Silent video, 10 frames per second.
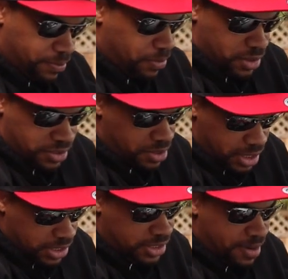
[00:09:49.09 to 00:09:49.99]
some
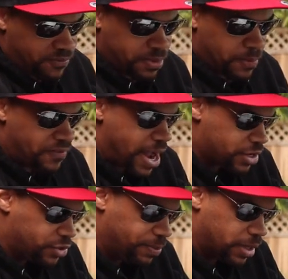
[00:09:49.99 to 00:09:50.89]
things come from the
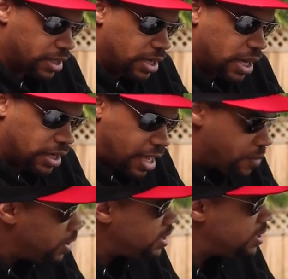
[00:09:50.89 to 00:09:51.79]
factory, but like, I want